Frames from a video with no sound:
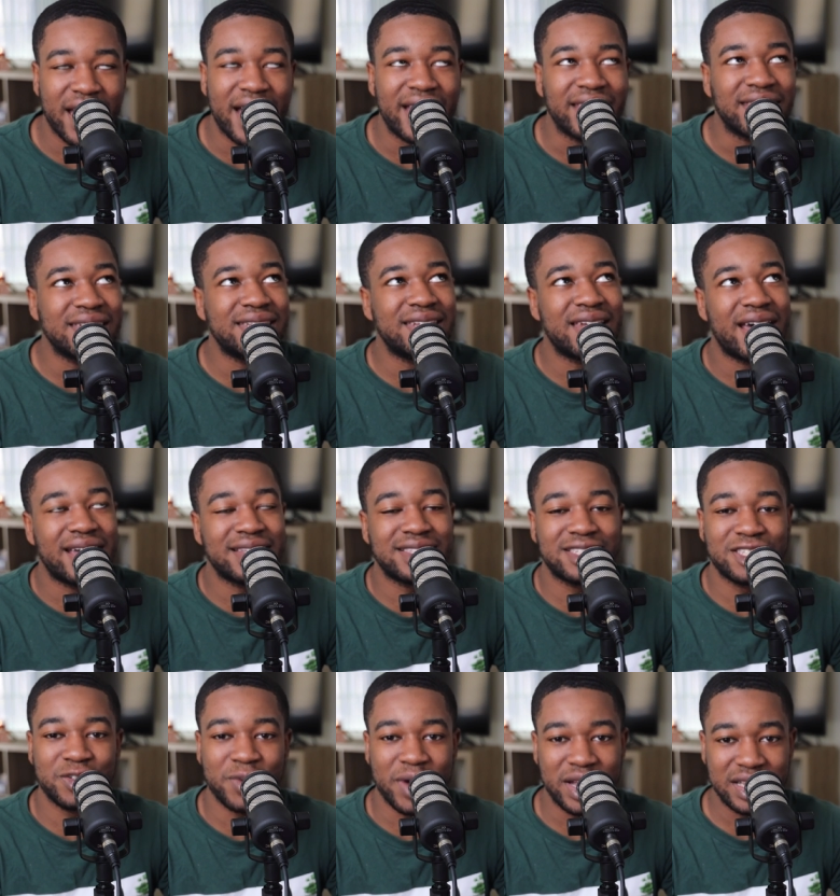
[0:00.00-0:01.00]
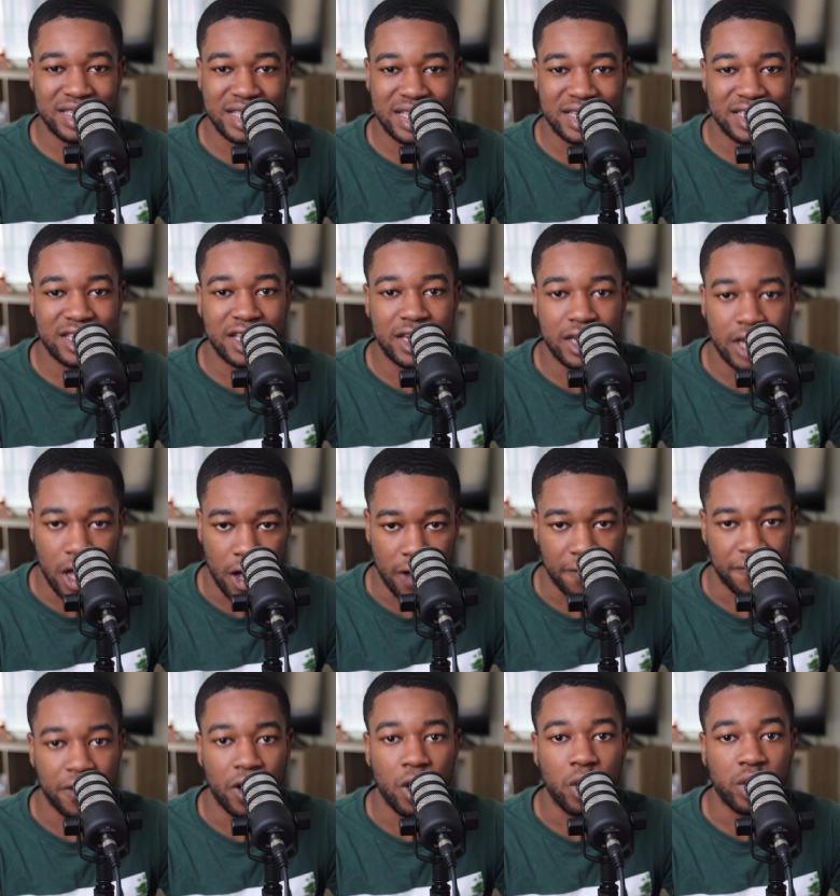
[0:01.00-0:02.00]
I cannot stress this enough,
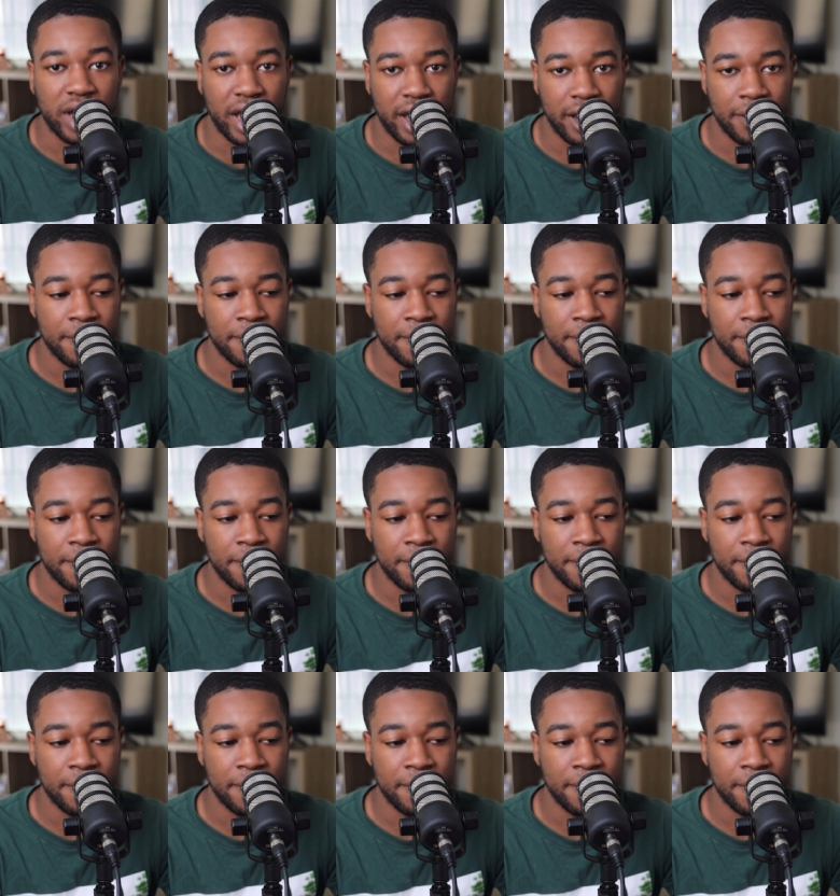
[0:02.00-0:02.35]
okay?